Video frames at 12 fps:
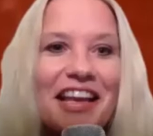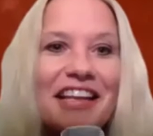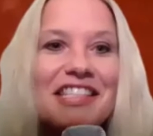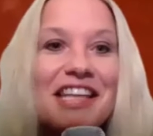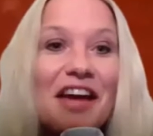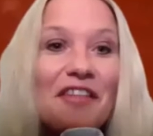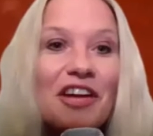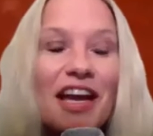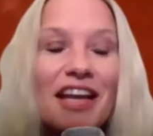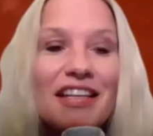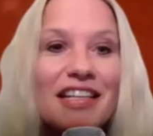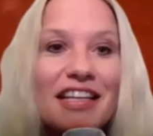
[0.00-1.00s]
It's never
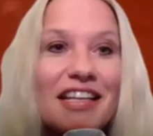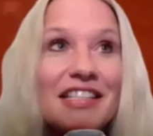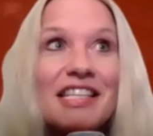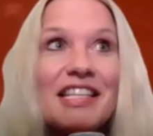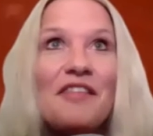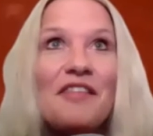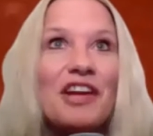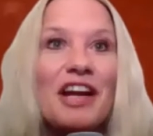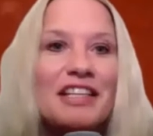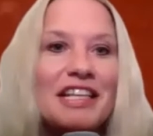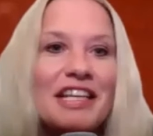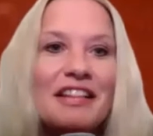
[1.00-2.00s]
ending. It's a never
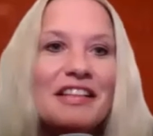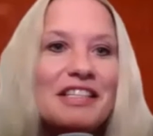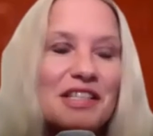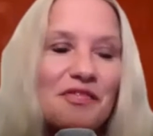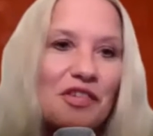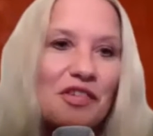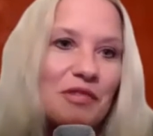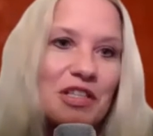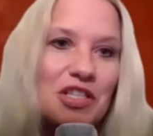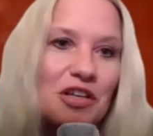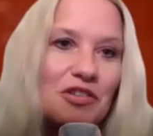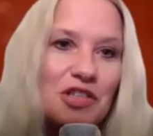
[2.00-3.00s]
ending list of what
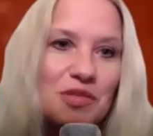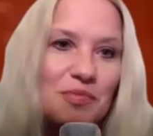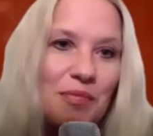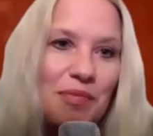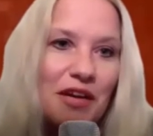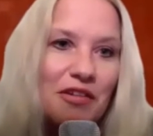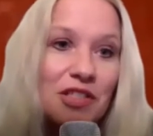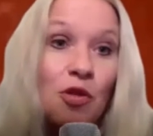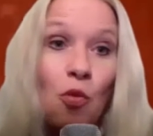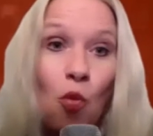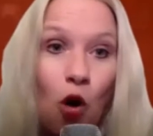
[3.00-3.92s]
recharges my batteries. The